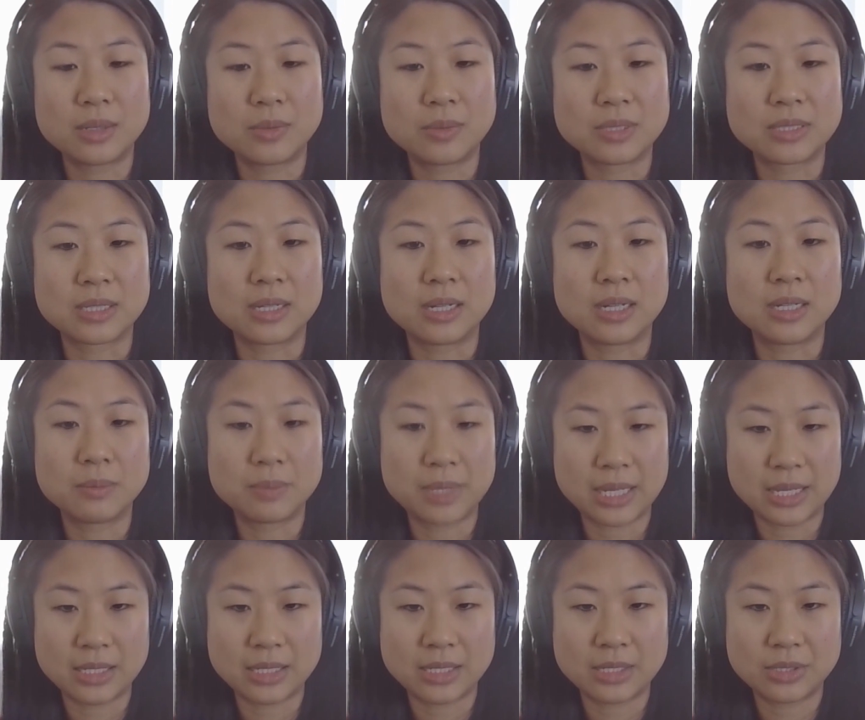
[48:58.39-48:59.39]
It was an
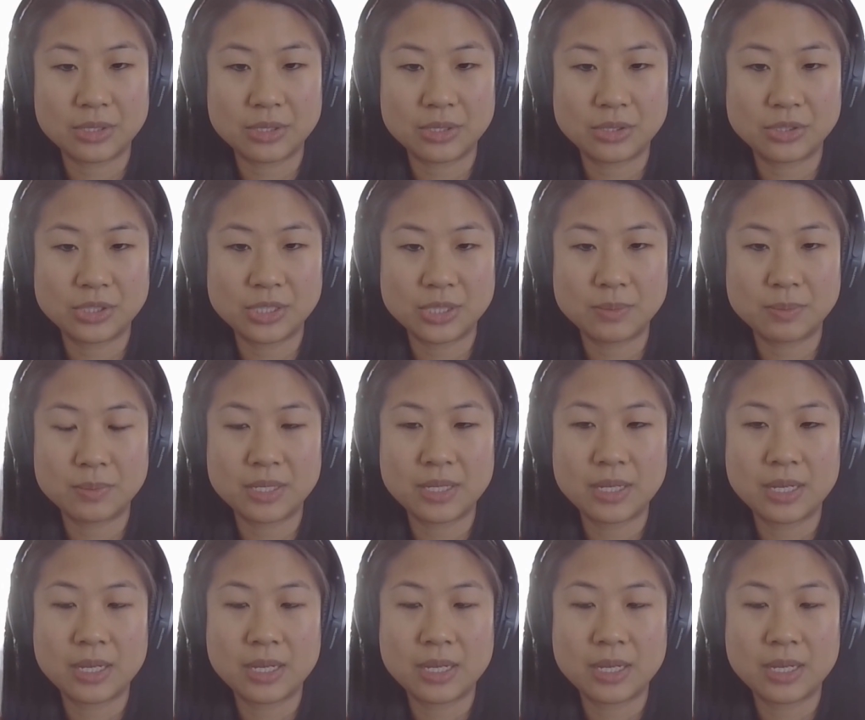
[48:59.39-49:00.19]
unpaid internship,